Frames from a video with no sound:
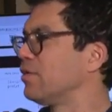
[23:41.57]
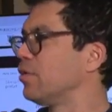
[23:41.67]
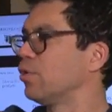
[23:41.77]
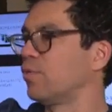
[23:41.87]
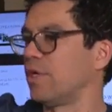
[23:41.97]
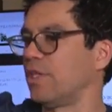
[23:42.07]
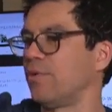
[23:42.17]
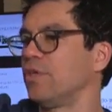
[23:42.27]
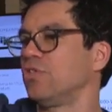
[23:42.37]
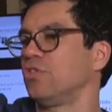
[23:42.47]
Go, go around
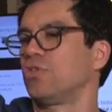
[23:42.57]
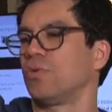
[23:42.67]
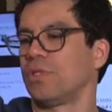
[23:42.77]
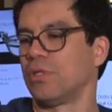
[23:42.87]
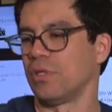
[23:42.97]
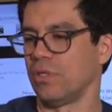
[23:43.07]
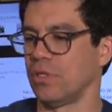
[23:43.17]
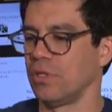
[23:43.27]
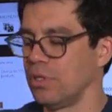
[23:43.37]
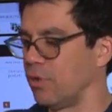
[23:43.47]
that way. Just go right there. Yeah.
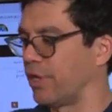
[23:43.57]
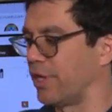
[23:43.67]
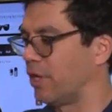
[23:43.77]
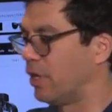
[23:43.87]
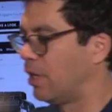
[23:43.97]
Okay.